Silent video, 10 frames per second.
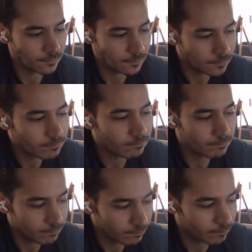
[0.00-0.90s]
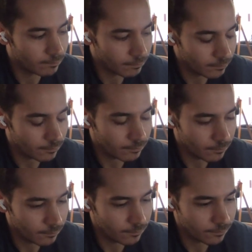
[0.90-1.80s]

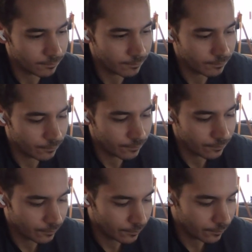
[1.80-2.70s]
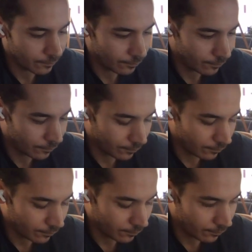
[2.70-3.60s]

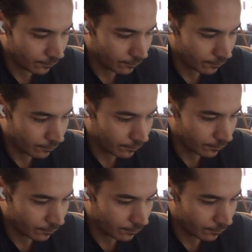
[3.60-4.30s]
The person shown says nothing.